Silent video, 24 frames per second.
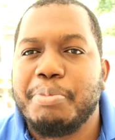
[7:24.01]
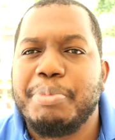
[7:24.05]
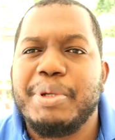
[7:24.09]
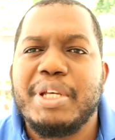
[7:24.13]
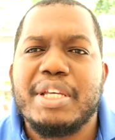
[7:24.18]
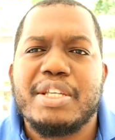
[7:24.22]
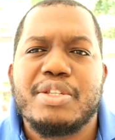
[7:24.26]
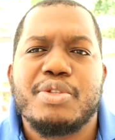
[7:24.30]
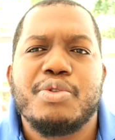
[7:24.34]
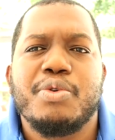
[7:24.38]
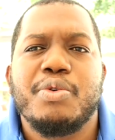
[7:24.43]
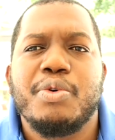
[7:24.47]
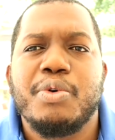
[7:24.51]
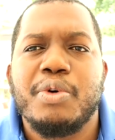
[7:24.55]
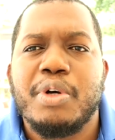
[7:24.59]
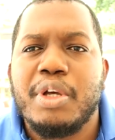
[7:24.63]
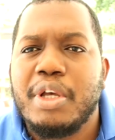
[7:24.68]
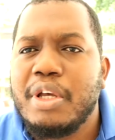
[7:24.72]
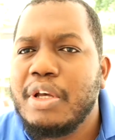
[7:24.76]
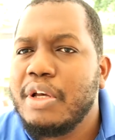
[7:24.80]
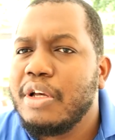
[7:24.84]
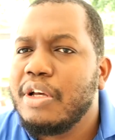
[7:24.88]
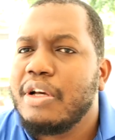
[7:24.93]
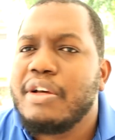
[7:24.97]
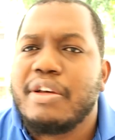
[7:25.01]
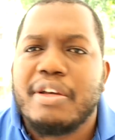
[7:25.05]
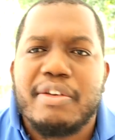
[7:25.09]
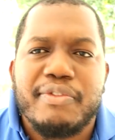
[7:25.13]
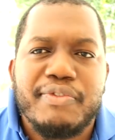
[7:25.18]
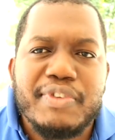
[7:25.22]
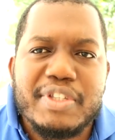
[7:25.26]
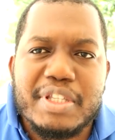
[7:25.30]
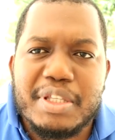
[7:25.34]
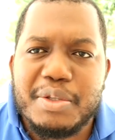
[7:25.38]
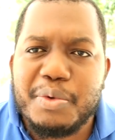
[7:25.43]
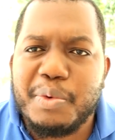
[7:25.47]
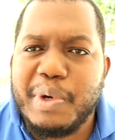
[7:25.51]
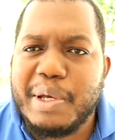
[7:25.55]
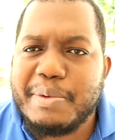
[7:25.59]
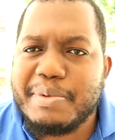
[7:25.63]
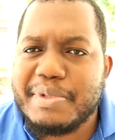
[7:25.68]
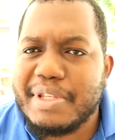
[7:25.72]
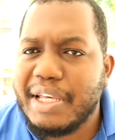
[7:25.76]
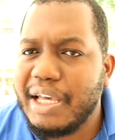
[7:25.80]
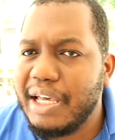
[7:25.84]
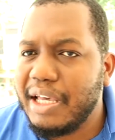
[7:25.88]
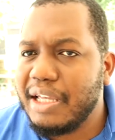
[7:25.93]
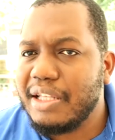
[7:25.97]
Please do visit the
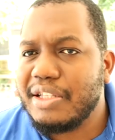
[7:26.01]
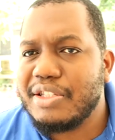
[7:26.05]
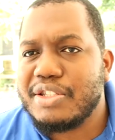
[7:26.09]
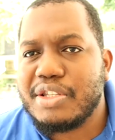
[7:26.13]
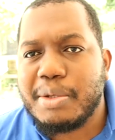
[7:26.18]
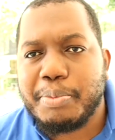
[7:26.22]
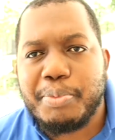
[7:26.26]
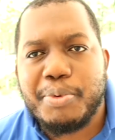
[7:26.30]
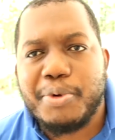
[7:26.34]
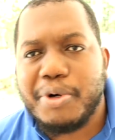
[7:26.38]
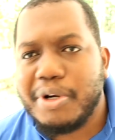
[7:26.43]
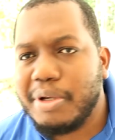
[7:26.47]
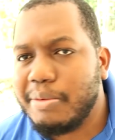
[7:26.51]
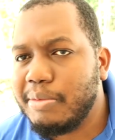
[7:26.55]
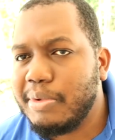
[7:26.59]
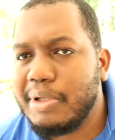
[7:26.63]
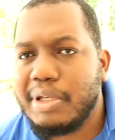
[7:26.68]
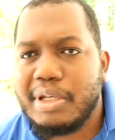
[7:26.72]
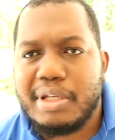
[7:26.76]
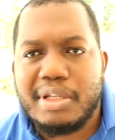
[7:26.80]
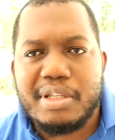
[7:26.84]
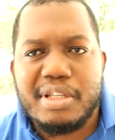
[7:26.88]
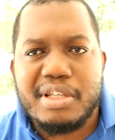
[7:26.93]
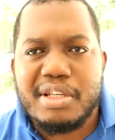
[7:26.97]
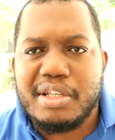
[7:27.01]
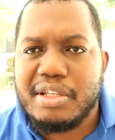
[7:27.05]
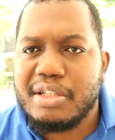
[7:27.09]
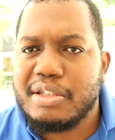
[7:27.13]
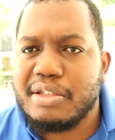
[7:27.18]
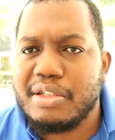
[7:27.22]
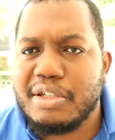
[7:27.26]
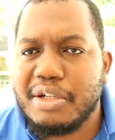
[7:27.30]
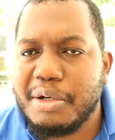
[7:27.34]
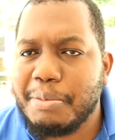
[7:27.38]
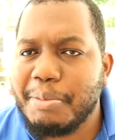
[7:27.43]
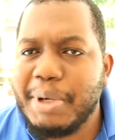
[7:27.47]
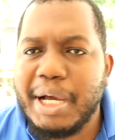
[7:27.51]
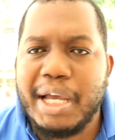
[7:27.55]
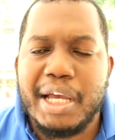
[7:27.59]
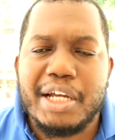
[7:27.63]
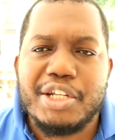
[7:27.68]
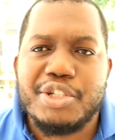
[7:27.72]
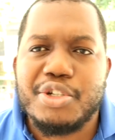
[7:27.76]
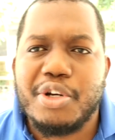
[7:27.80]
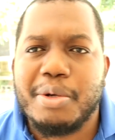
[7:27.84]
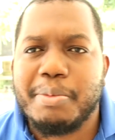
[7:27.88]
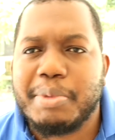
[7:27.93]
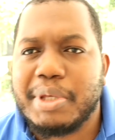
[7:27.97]
website, support me, buy
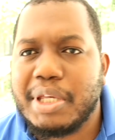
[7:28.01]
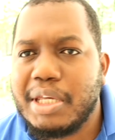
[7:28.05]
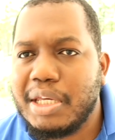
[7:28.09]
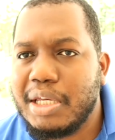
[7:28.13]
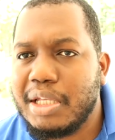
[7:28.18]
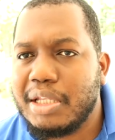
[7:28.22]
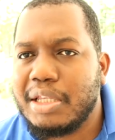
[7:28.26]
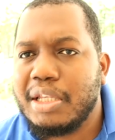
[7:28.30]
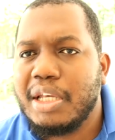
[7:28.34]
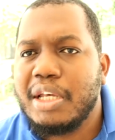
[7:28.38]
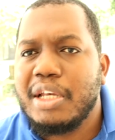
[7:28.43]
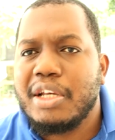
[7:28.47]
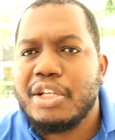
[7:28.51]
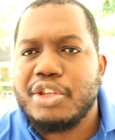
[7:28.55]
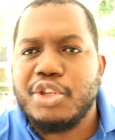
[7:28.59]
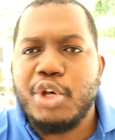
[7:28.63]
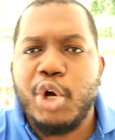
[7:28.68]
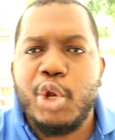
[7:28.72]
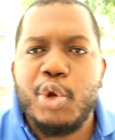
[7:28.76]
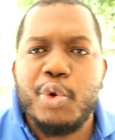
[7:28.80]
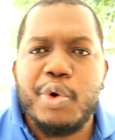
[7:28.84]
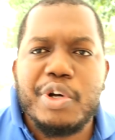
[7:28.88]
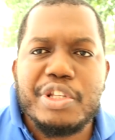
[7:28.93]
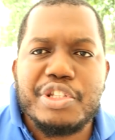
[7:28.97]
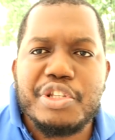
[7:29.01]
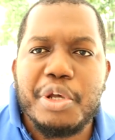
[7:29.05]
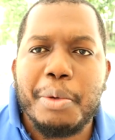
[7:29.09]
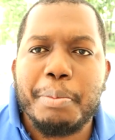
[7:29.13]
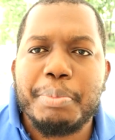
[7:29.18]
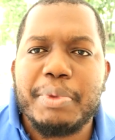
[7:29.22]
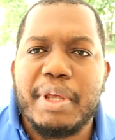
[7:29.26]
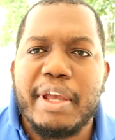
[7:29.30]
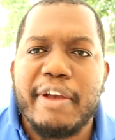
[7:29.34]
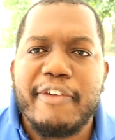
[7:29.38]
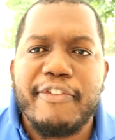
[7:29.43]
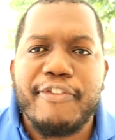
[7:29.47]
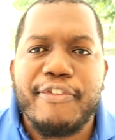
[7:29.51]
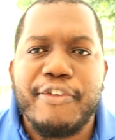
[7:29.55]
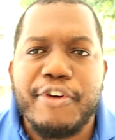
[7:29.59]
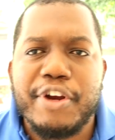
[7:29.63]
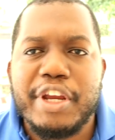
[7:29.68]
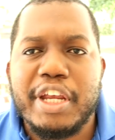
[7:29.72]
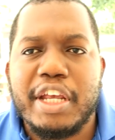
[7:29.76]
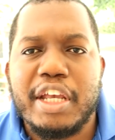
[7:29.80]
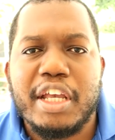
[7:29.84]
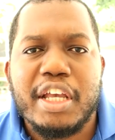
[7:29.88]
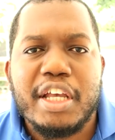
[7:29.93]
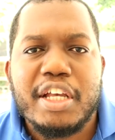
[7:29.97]
a drum kit, download something
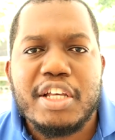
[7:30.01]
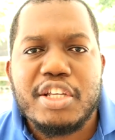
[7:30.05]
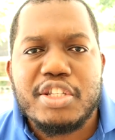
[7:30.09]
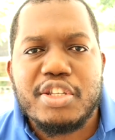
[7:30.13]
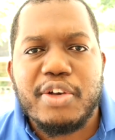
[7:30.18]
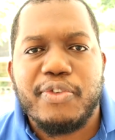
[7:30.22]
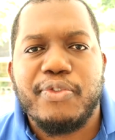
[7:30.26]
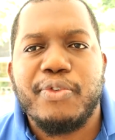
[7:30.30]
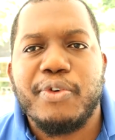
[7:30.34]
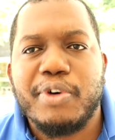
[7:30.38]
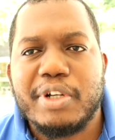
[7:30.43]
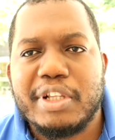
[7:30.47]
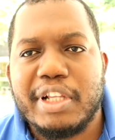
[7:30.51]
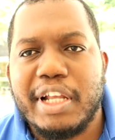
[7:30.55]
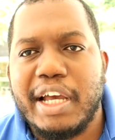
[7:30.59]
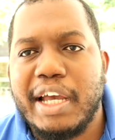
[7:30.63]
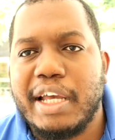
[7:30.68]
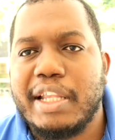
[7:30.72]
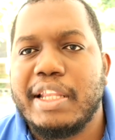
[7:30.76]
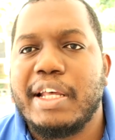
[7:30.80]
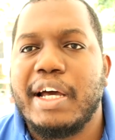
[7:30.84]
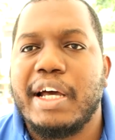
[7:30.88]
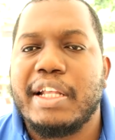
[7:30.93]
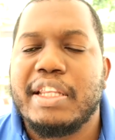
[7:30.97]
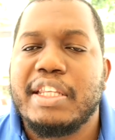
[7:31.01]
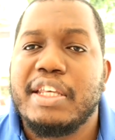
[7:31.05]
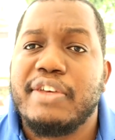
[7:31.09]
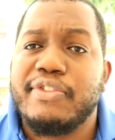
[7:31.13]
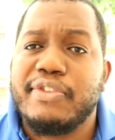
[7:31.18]
free, so forth like that.